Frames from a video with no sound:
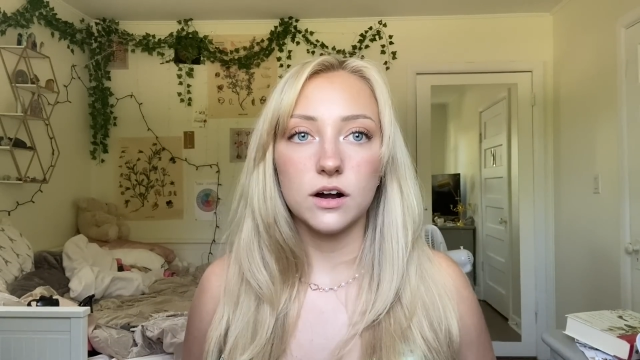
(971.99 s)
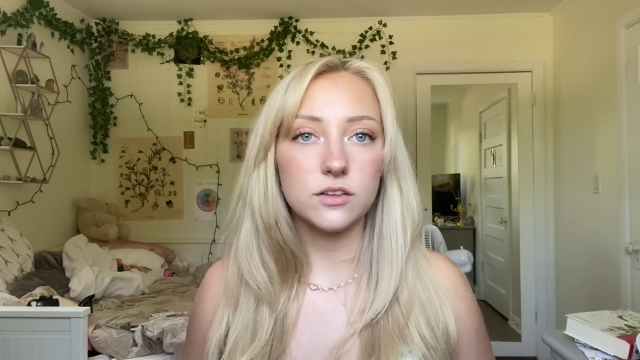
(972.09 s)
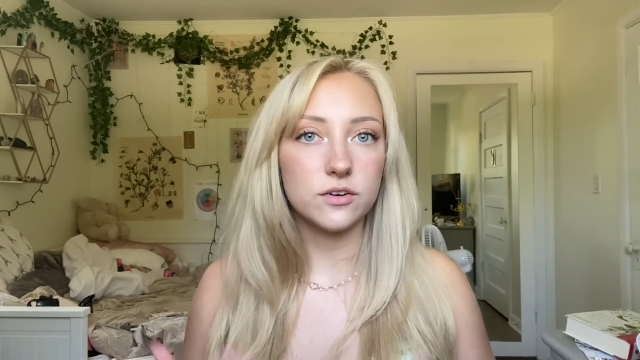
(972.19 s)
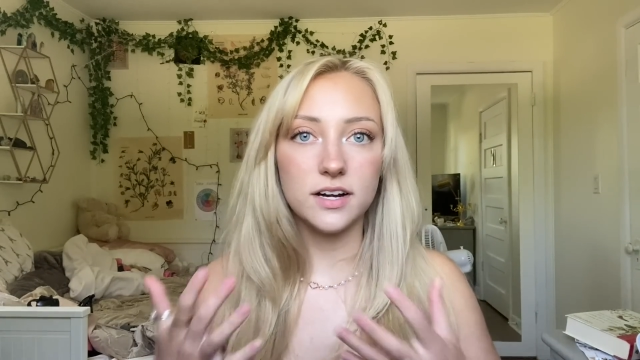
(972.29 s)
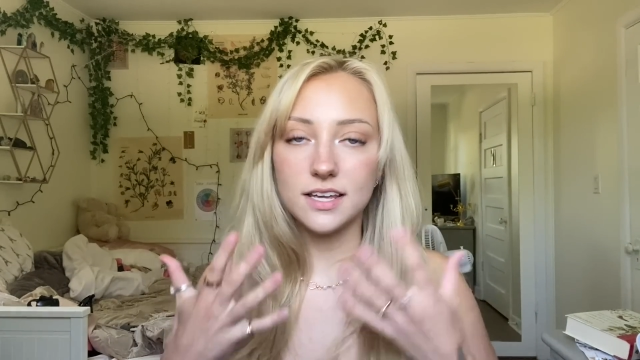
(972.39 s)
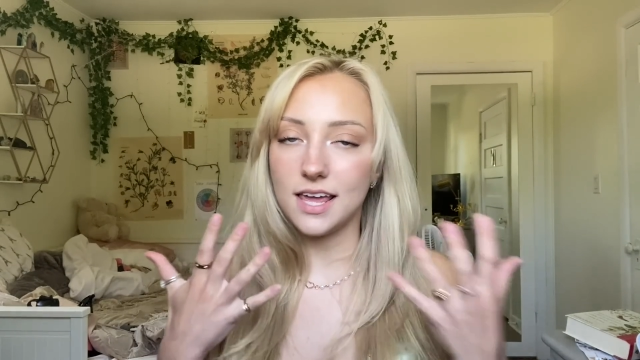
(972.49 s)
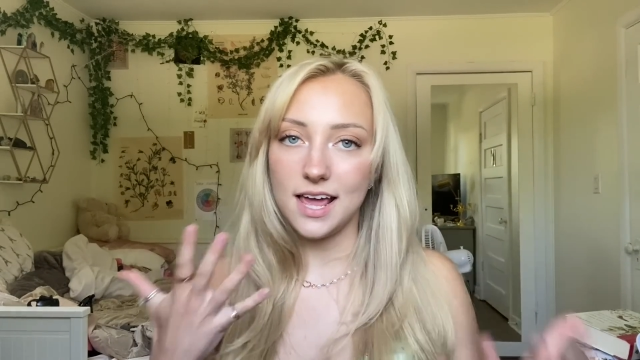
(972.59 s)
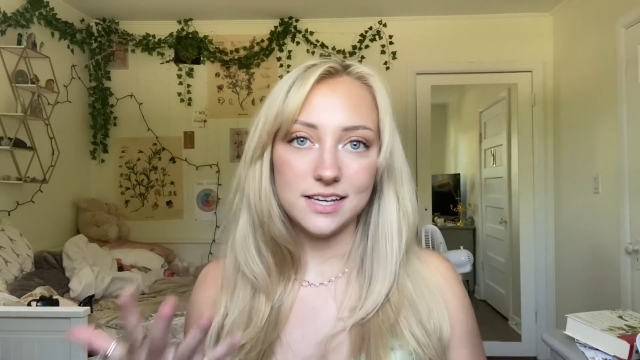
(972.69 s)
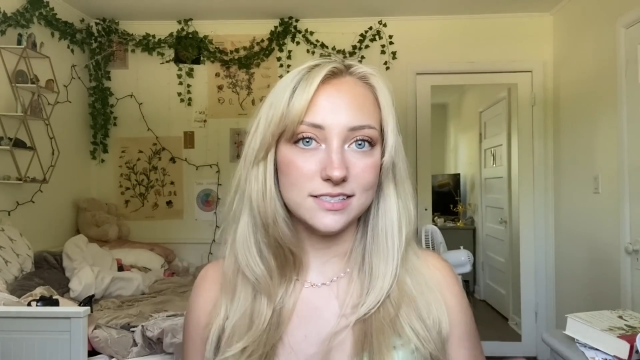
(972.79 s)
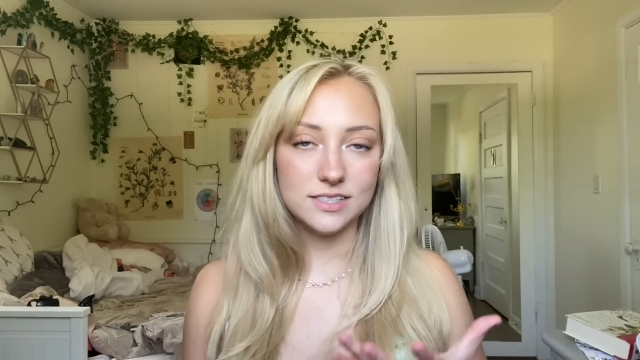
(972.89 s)
Are there any
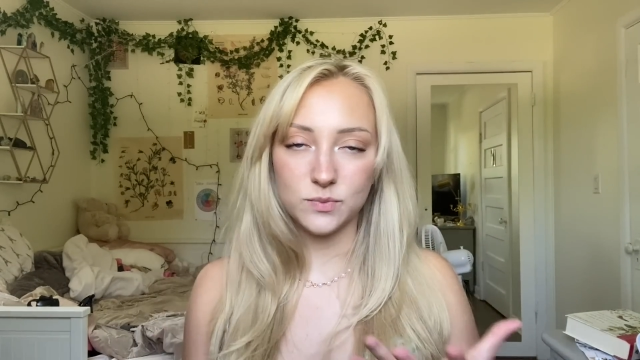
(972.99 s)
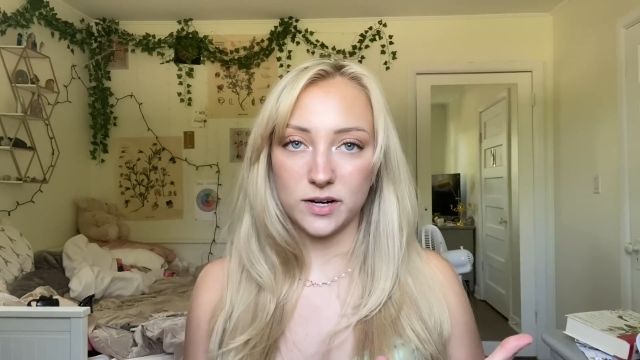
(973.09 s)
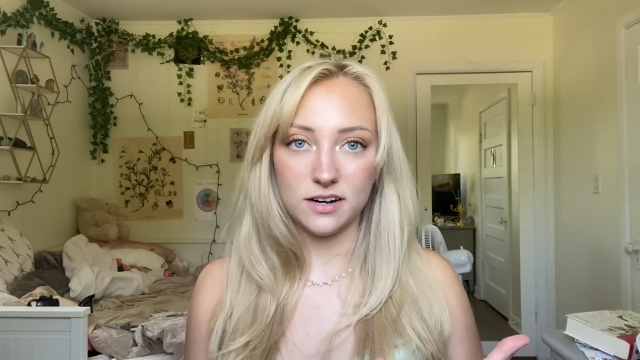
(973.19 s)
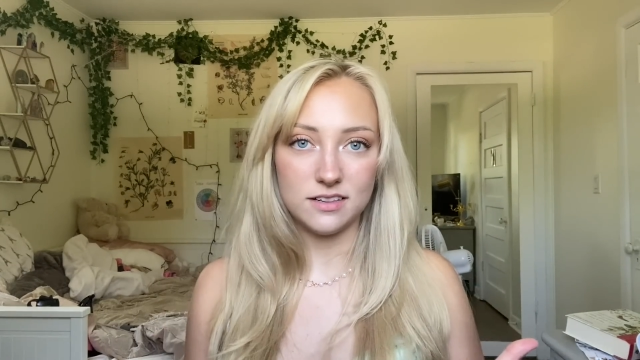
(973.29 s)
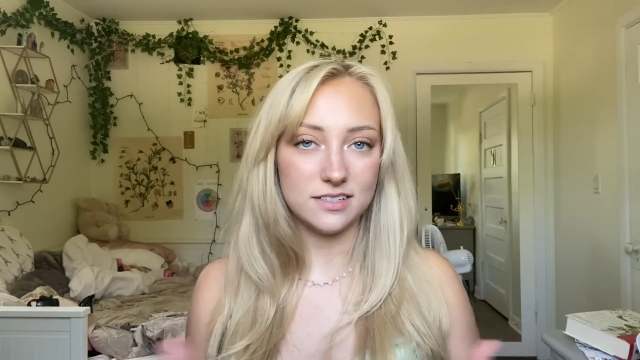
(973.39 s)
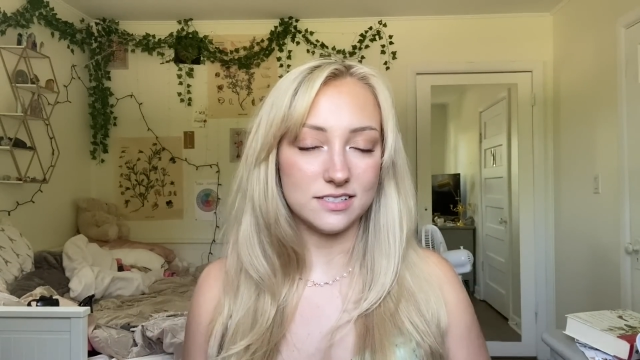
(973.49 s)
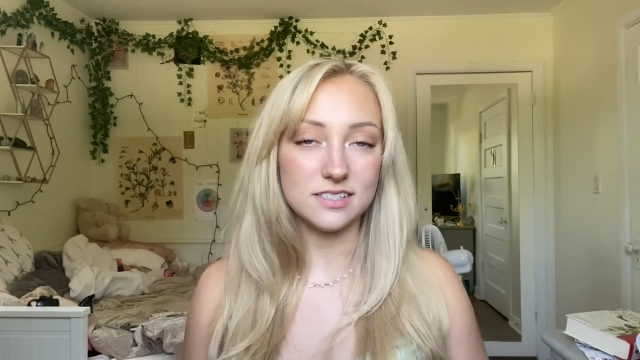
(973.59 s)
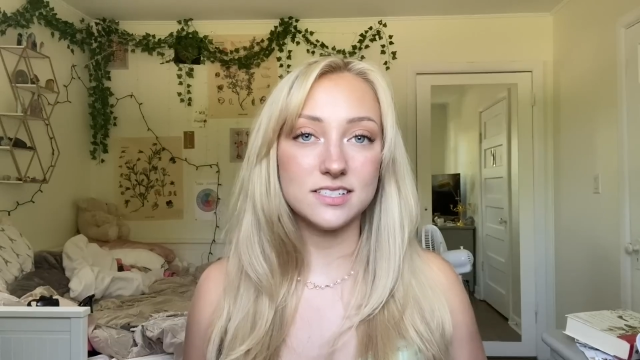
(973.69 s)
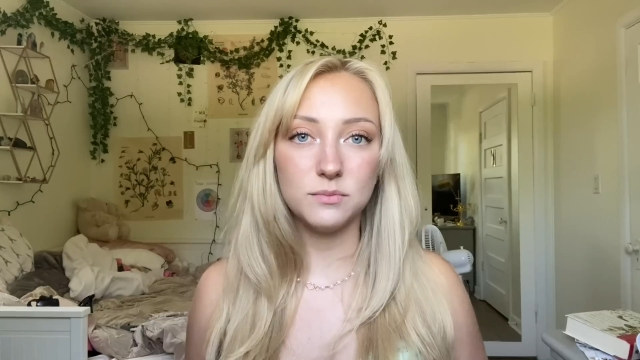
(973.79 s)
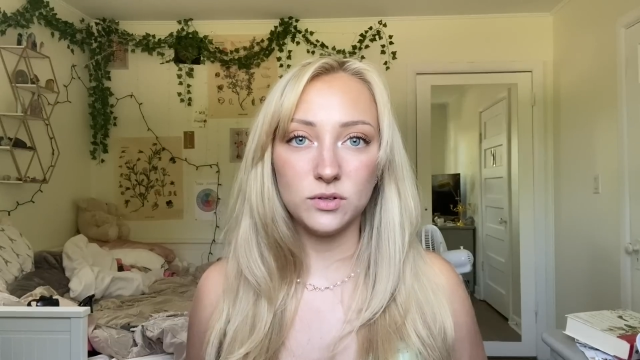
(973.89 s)
cases where this is
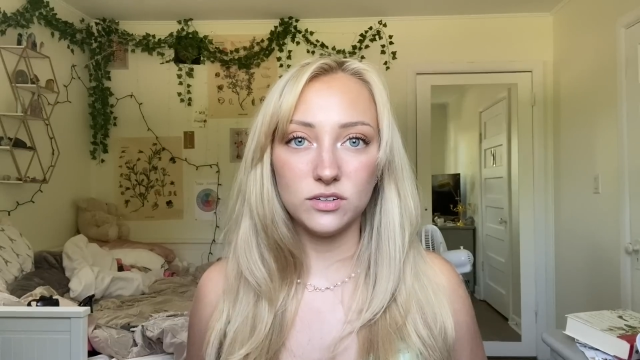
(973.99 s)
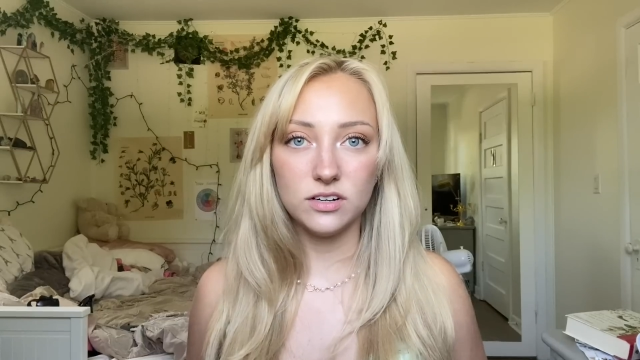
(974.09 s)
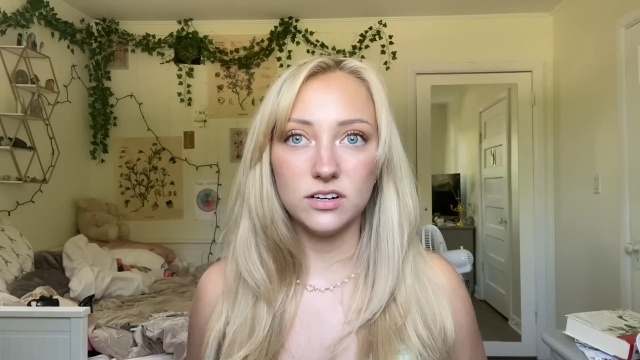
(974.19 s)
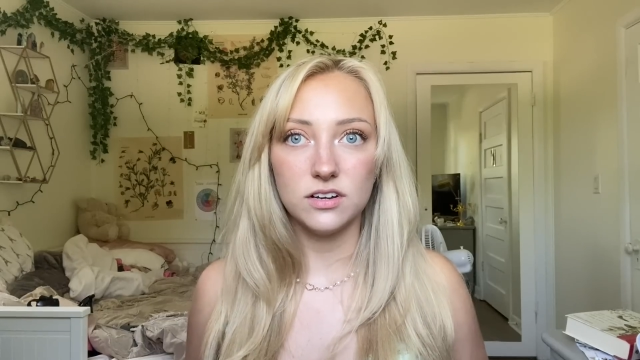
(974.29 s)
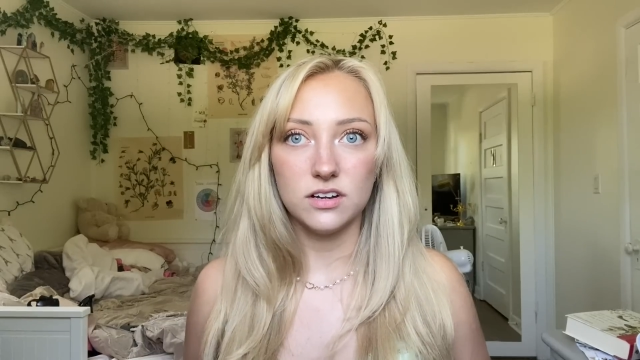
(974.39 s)
similar?